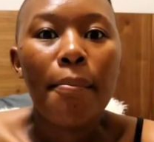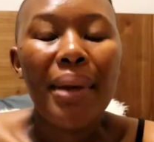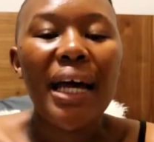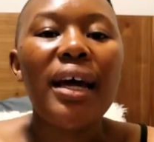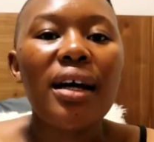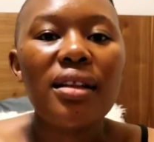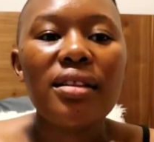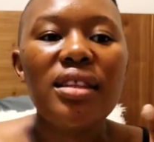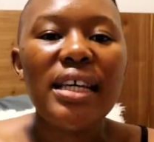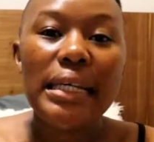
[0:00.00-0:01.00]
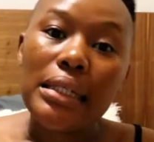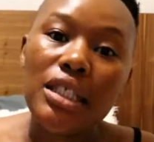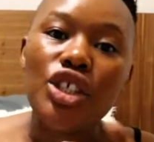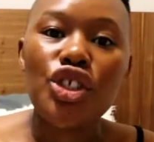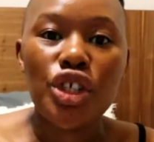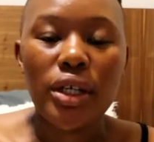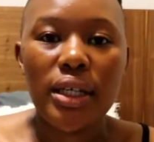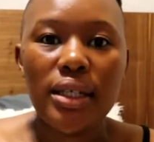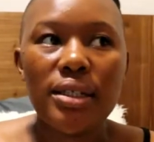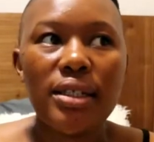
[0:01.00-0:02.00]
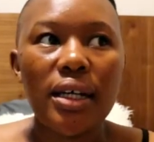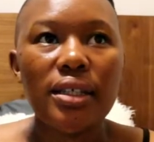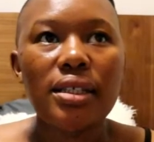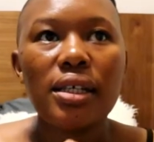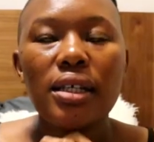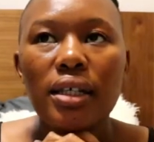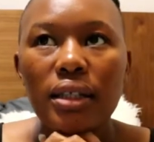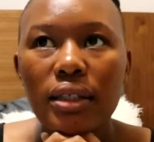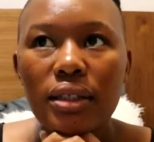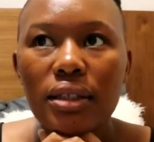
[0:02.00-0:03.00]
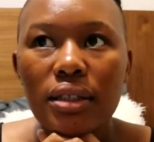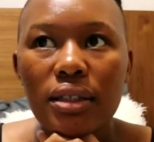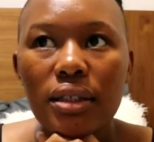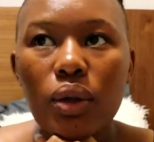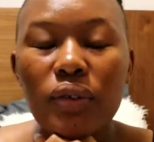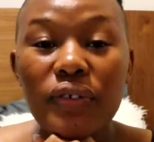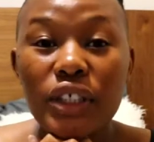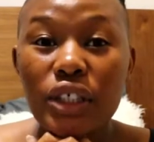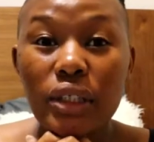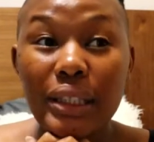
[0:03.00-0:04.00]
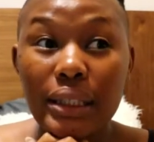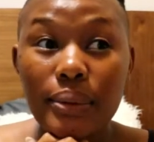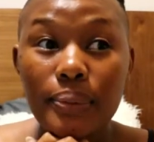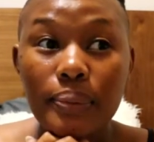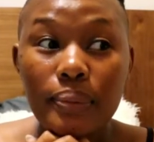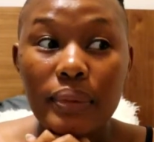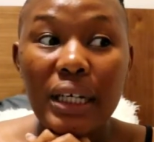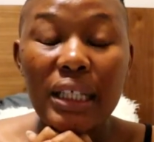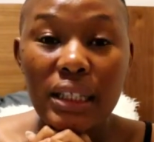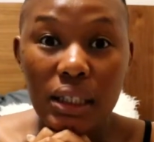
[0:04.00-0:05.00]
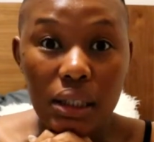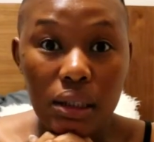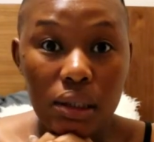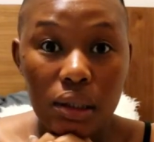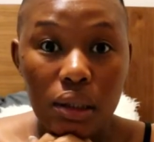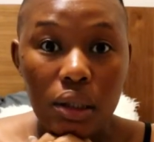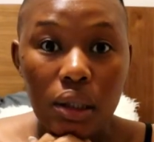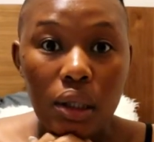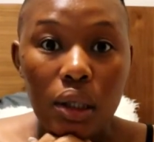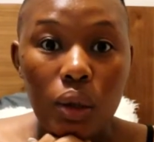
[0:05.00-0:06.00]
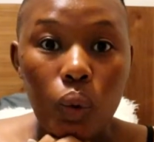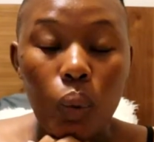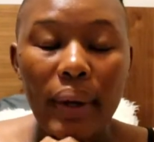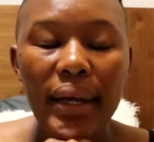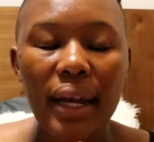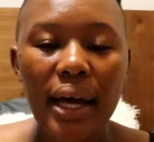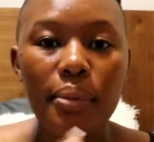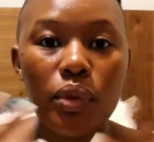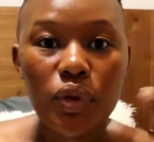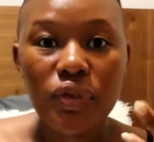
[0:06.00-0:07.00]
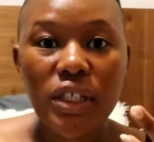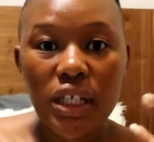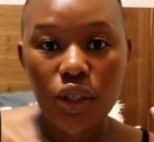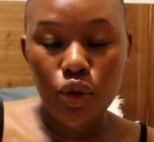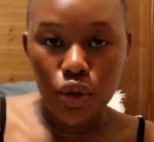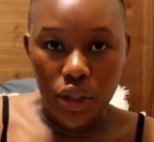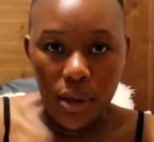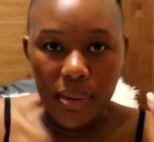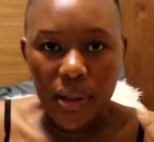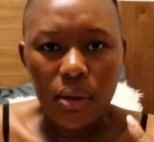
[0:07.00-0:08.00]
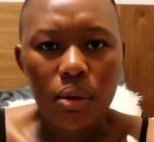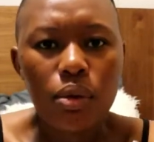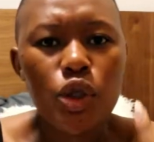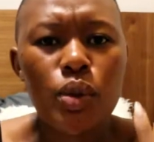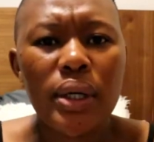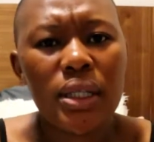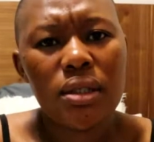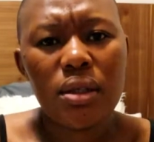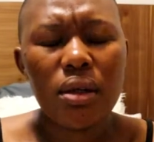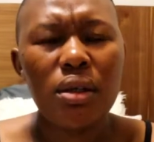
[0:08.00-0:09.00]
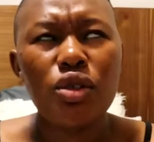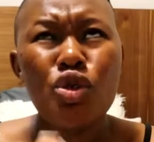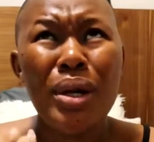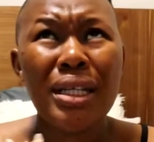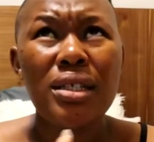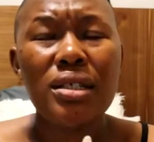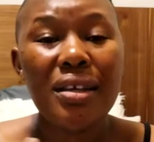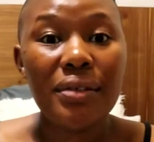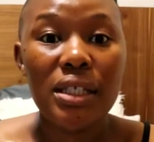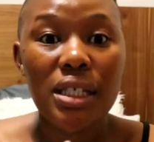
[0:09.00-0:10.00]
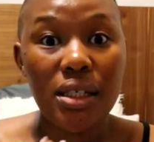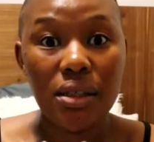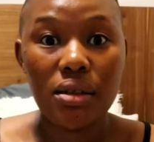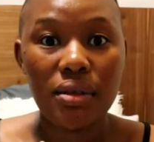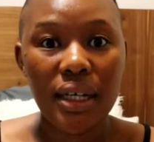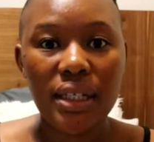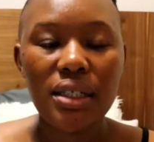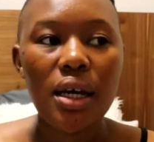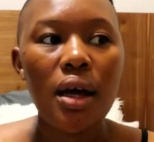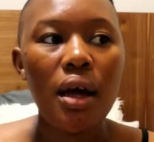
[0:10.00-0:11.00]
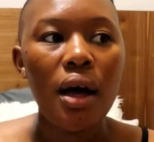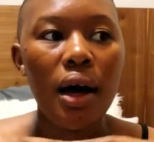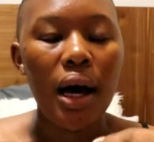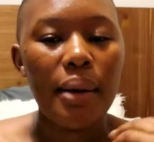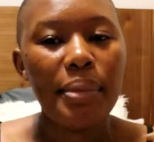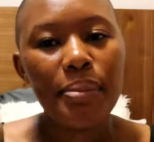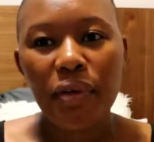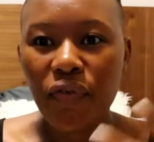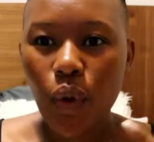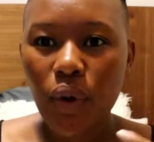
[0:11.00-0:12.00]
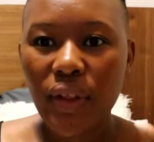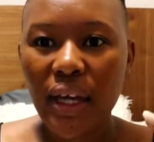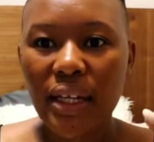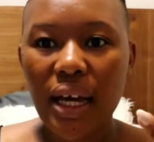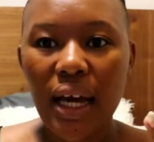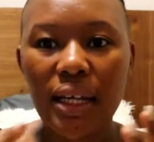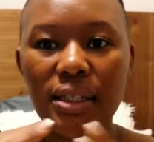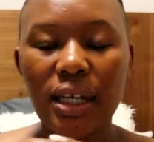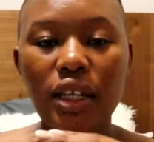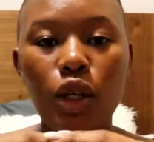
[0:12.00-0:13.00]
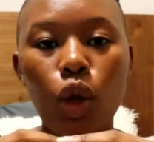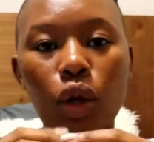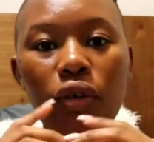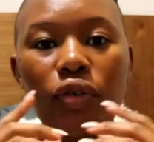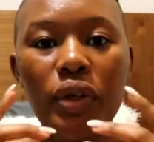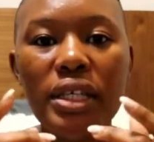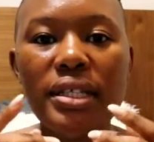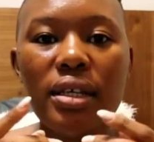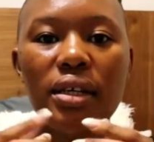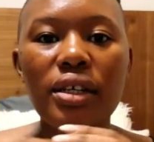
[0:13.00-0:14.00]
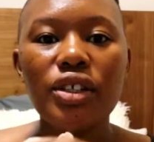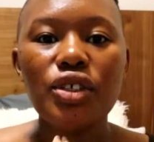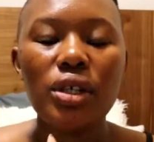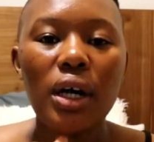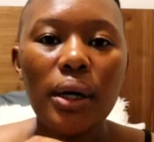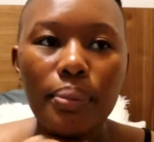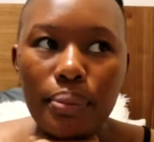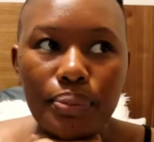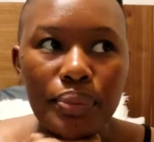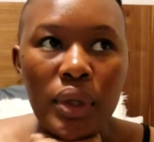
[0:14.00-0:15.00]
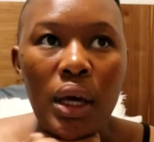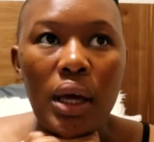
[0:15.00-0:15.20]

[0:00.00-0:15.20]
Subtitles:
my healthy eating journey started officially, I think, when I moved here to Durban, which was in 2017, right? But before that, I had done a lot of research and